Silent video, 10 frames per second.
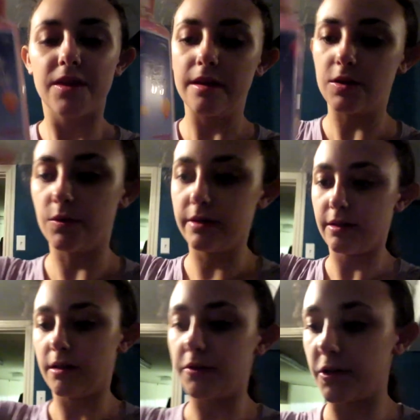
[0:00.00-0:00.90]
This one's
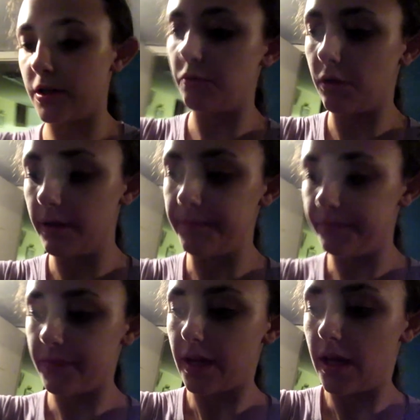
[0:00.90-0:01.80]
like another good one.
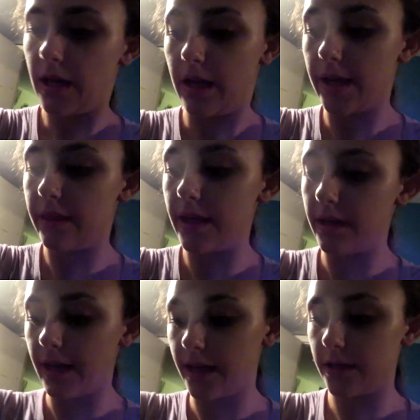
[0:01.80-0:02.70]
And
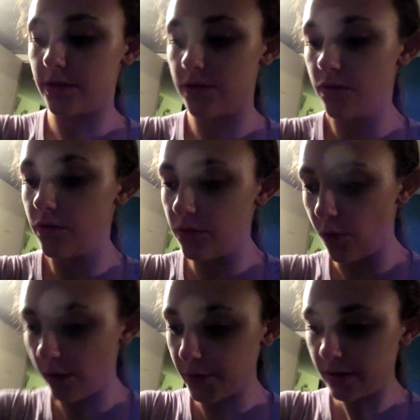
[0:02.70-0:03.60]
then I got two
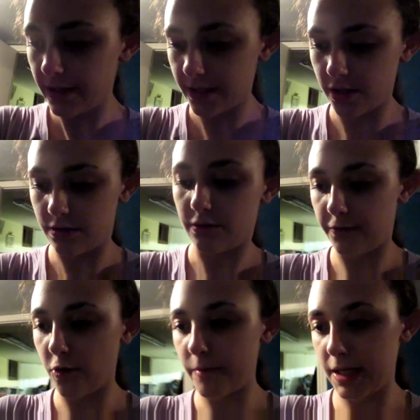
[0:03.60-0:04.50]
normal, like gentle
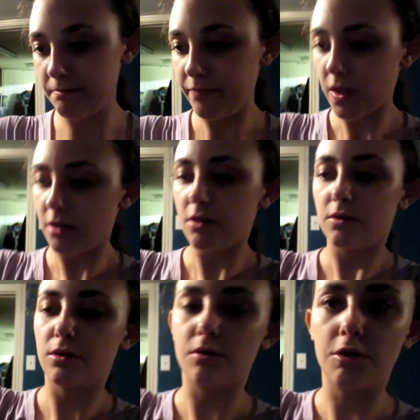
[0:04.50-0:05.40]
foaming.
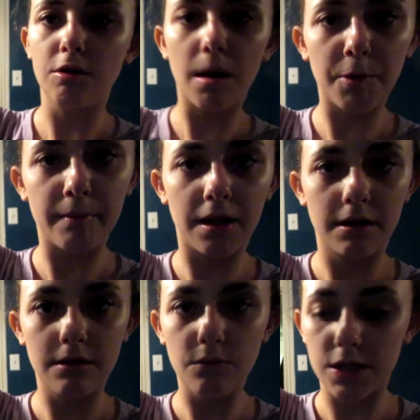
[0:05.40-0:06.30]
So cucumber
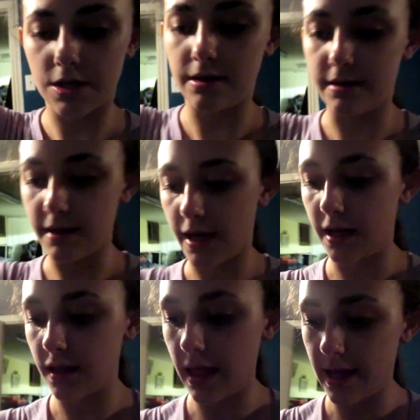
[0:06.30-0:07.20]
melon, which is
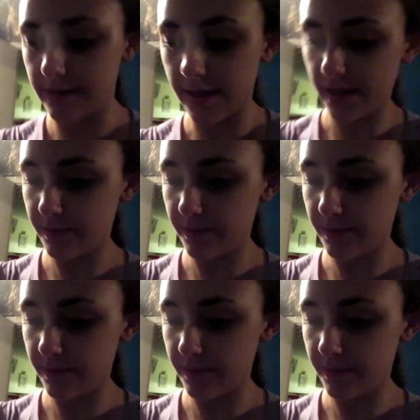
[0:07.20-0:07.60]
a classic.